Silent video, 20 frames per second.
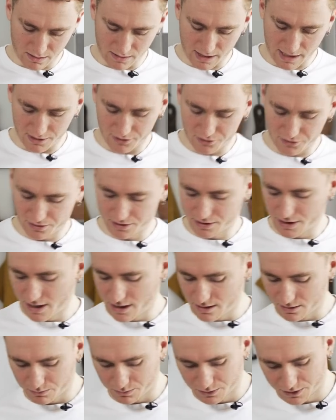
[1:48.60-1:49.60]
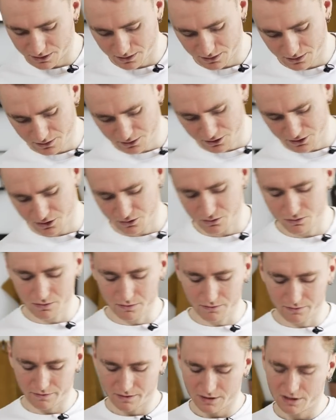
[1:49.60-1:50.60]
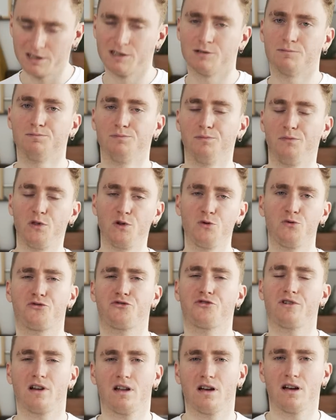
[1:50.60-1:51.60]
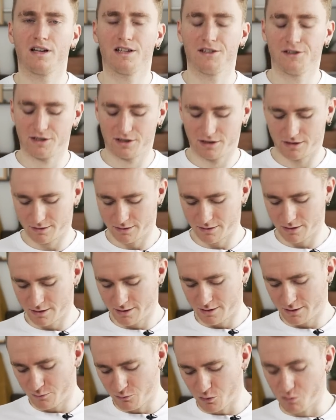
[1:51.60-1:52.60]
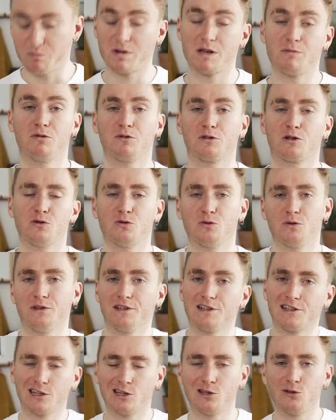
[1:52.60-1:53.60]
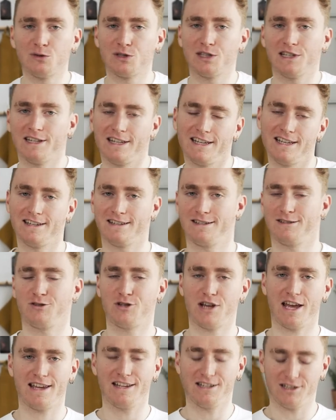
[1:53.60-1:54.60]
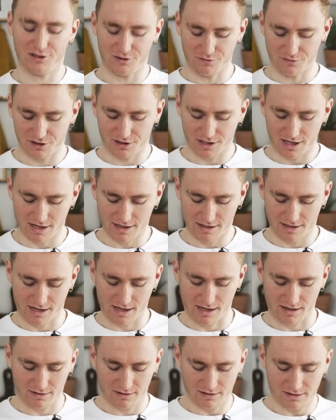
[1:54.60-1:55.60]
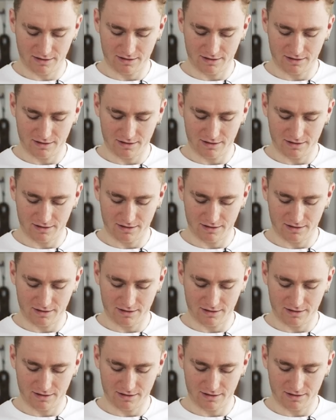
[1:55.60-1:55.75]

That just helps to sort of neutralize what people call the gluten-y taste of seitan.